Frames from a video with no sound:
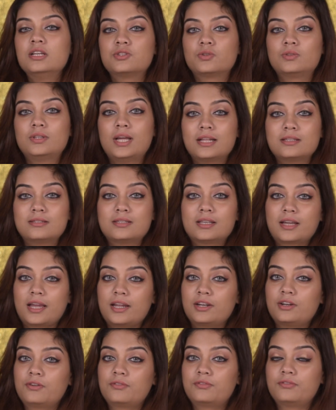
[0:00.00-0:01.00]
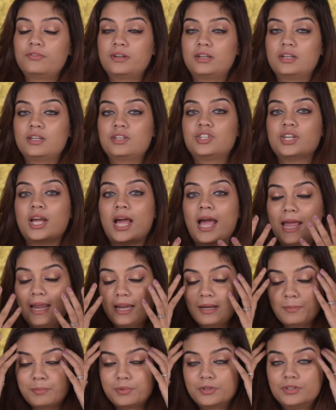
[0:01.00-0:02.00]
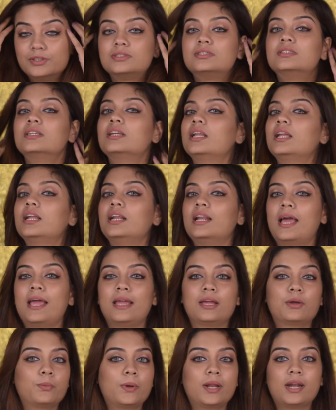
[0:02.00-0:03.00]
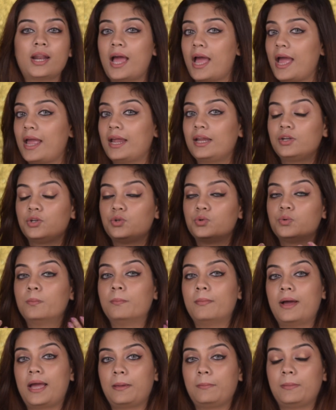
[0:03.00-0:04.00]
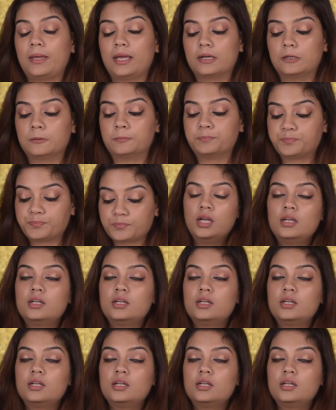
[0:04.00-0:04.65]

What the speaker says: So that's the kind of finish I personally like when I do my makeup.